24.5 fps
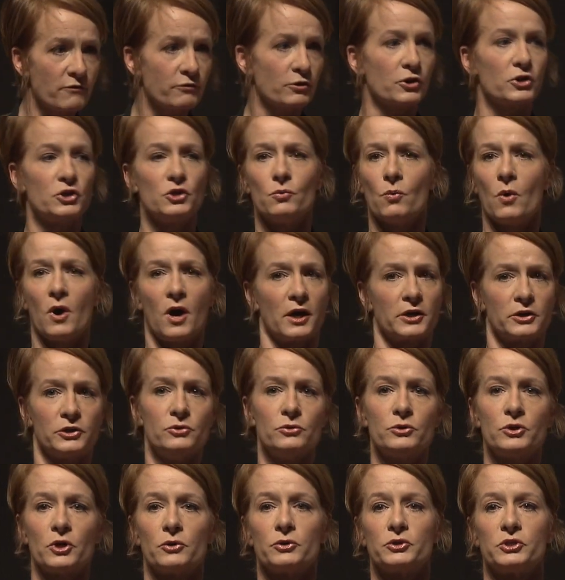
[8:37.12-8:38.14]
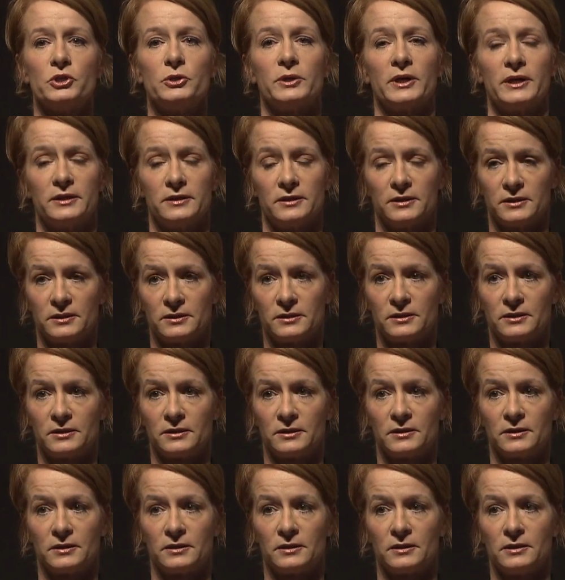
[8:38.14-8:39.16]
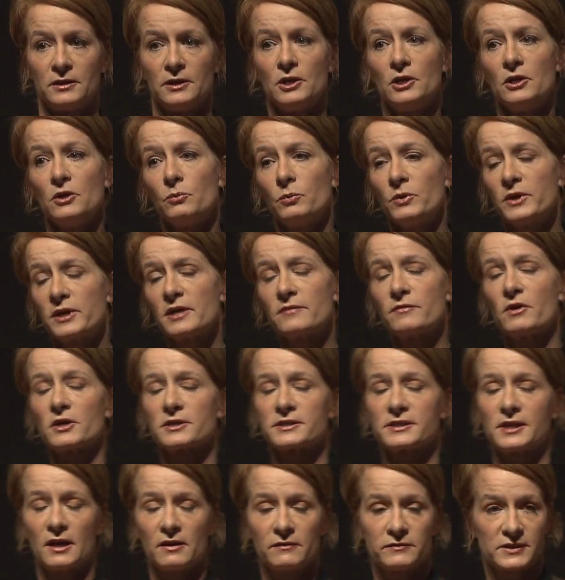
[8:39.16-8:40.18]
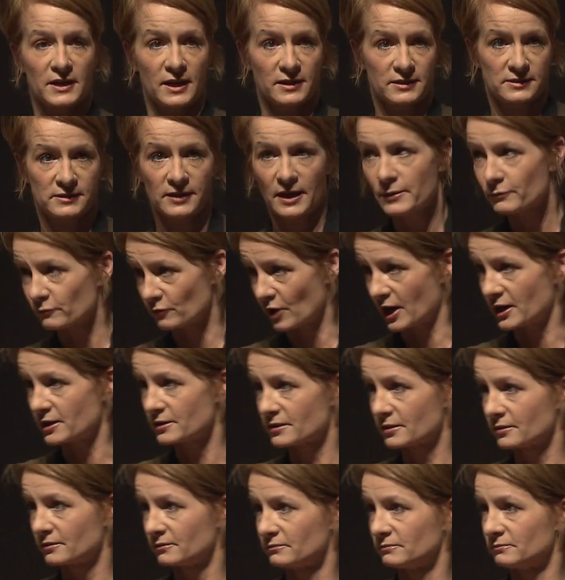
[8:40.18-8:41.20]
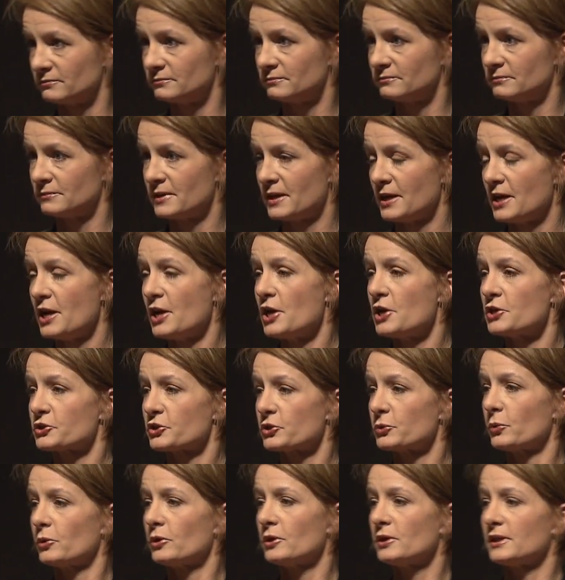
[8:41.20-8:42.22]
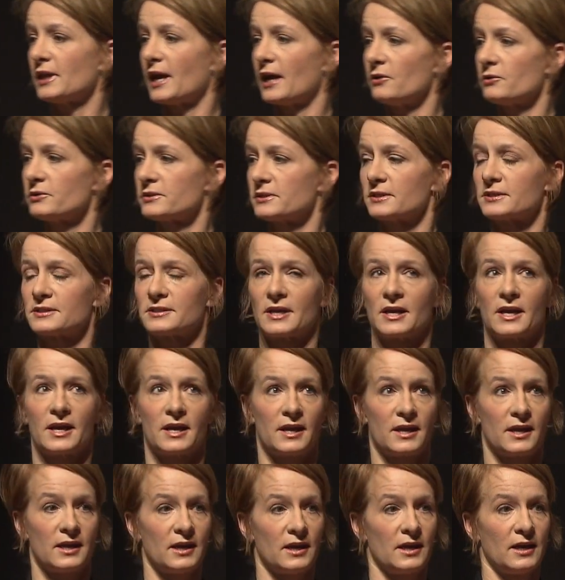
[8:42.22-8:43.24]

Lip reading: you want, you go do it, we give ourselves that same right. So we're allowed to say,